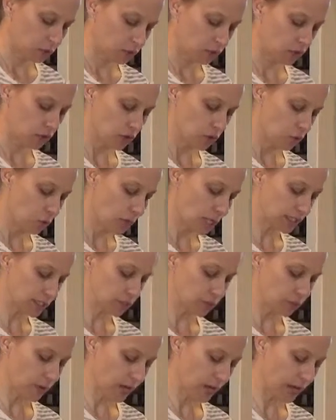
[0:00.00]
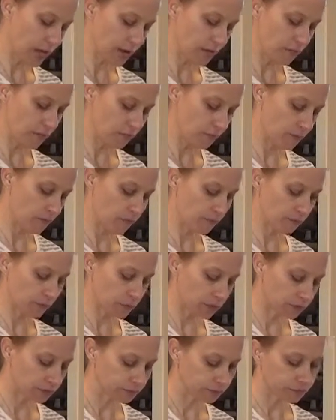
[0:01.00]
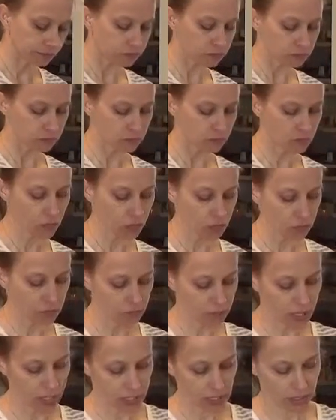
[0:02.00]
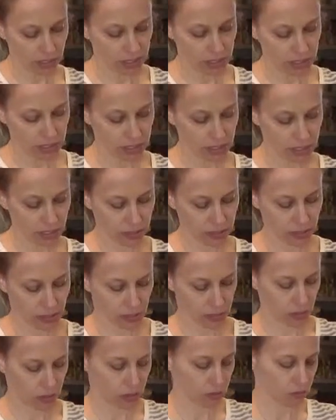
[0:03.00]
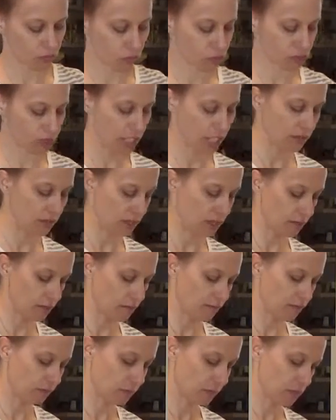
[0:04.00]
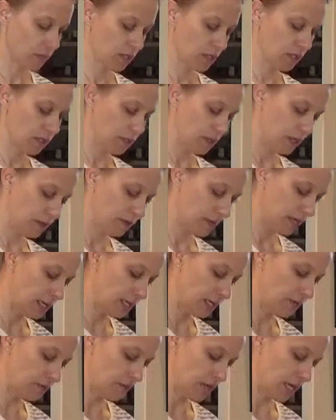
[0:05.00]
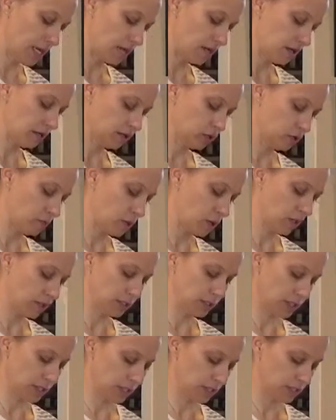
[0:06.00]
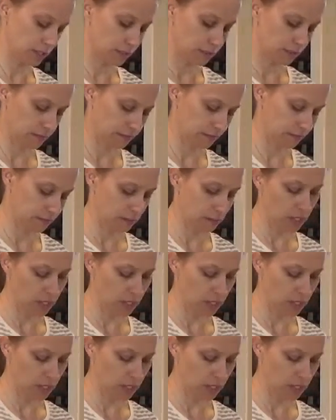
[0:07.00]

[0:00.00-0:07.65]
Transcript: So once you have created the sticks, you can rotate them and then make a small dice.